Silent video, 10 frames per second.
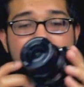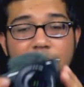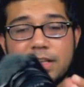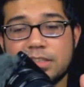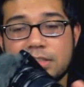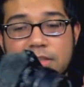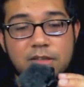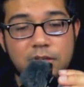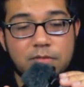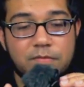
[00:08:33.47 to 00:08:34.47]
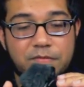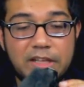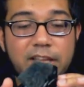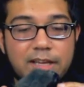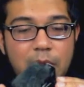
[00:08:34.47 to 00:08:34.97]
nice
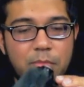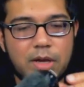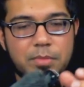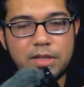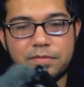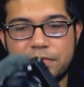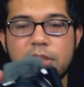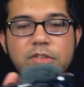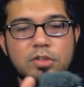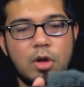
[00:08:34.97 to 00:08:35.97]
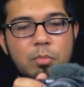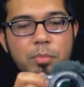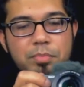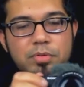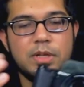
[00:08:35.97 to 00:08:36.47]
feeling camera. I mean, it feels a lot more
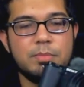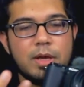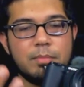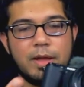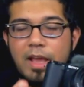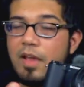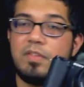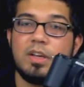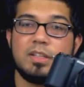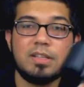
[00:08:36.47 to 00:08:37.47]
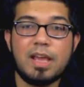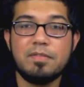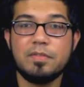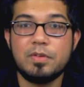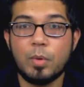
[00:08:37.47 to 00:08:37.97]
premium and heavier than the
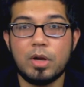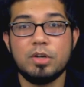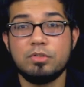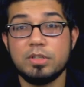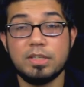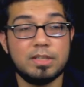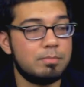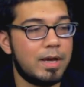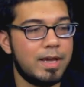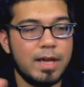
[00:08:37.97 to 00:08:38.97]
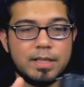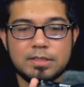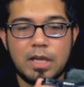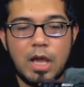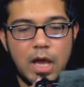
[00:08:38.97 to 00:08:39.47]
A5100 did in my hands
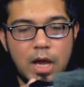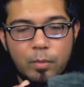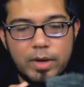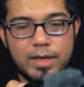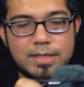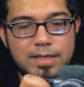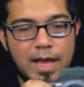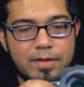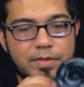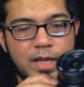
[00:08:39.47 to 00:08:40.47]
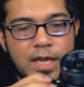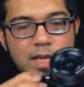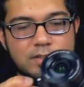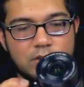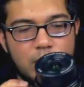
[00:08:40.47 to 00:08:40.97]
when I did have it.
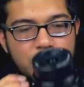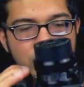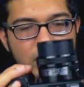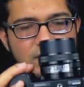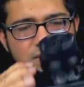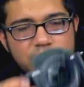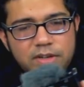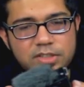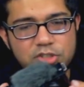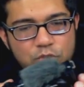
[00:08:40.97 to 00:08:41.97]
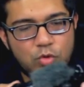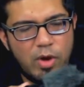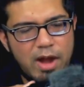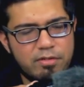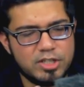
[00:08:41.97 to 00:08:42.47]
It's a lot more, it's a very
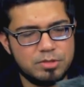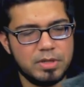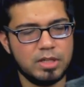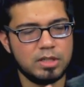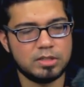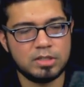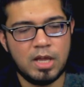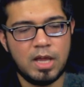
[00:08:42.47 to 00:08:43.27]
squarish build.